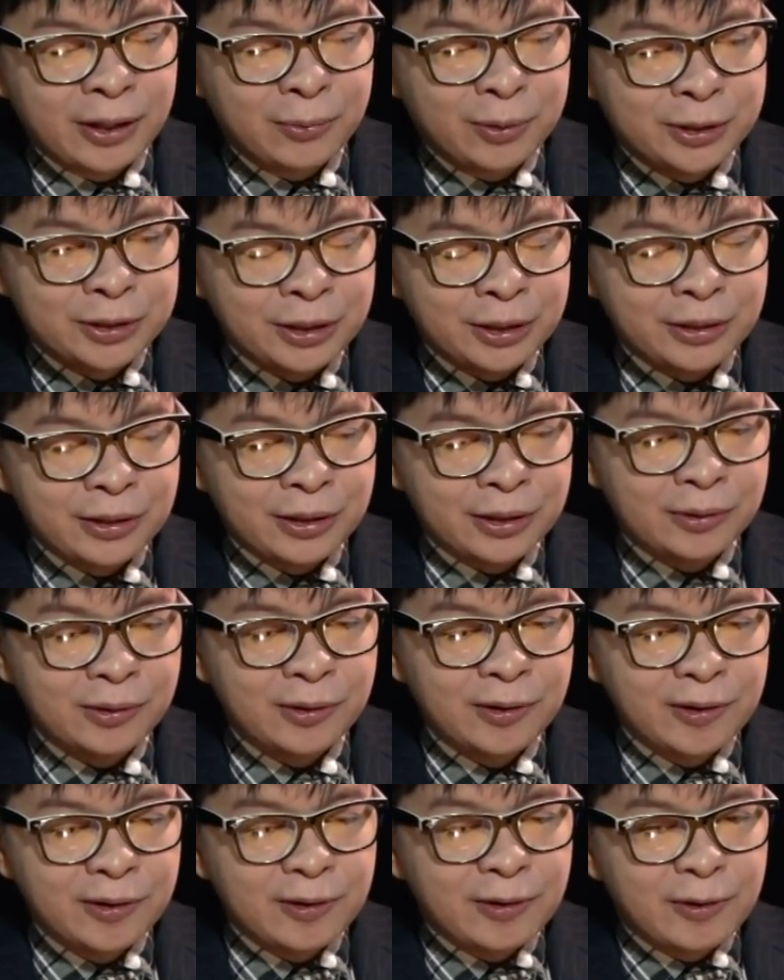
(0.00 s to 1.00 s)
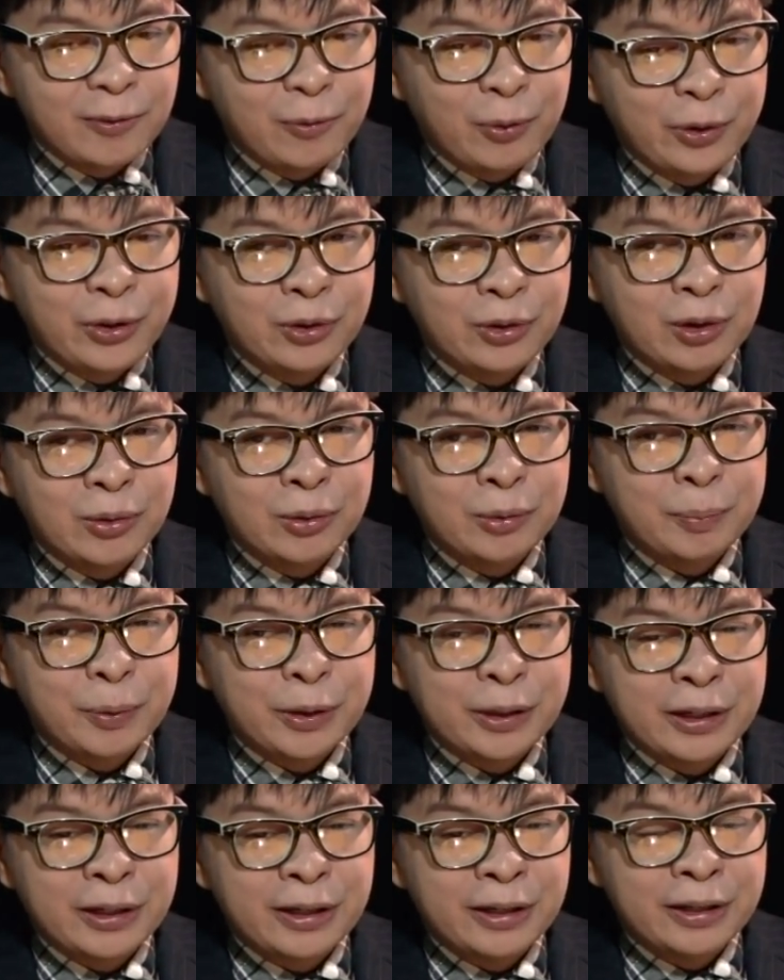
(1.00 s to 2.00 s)
we say that when you
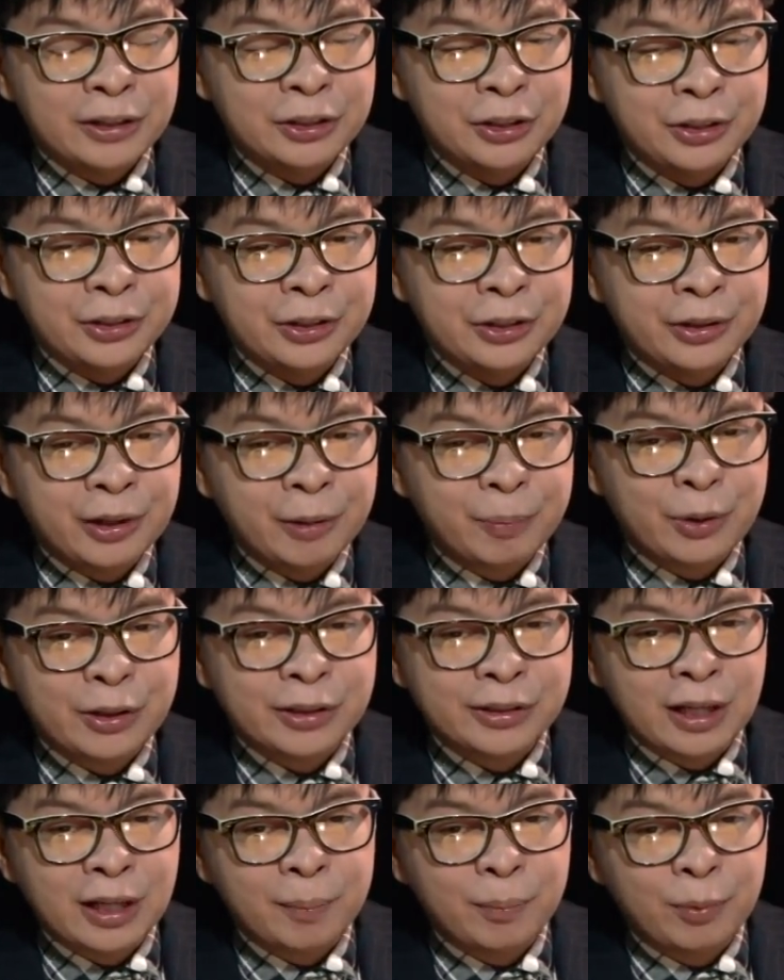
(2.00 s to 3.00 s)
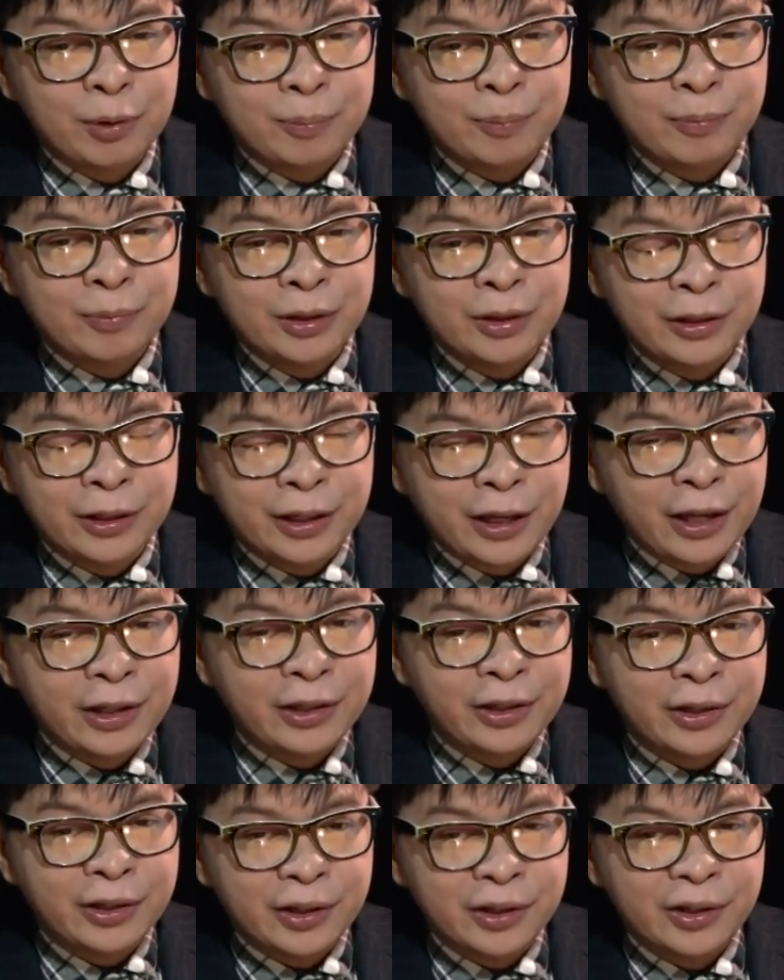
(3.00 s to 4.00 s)
clone a certain tree, for example, in
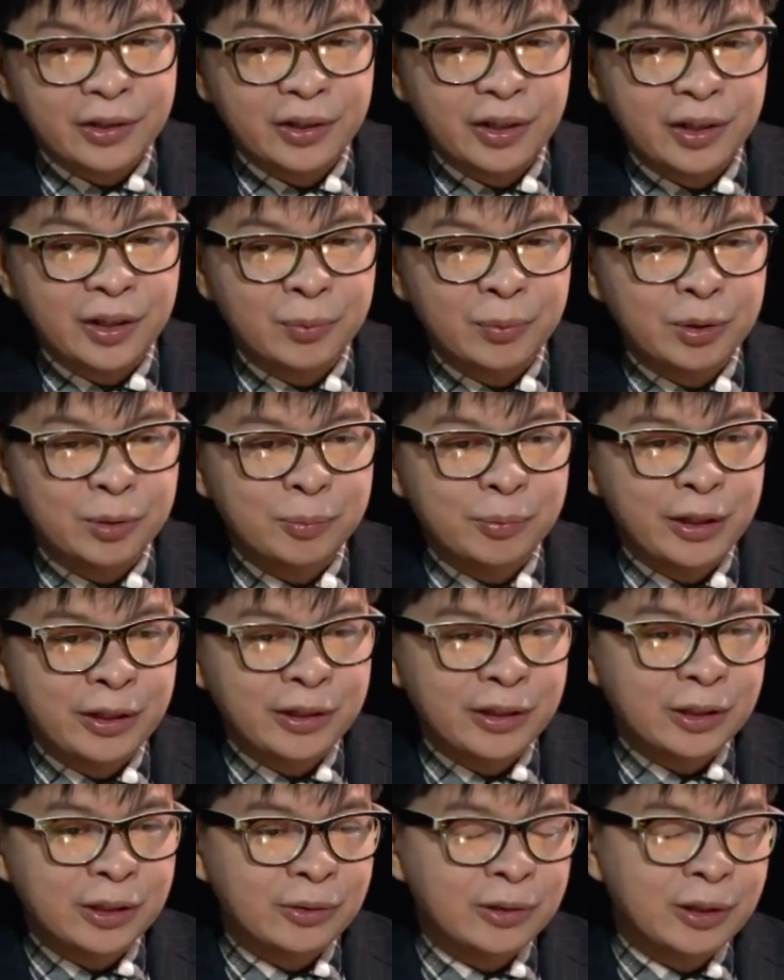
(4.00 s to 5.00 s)
Kenya, and you would bring that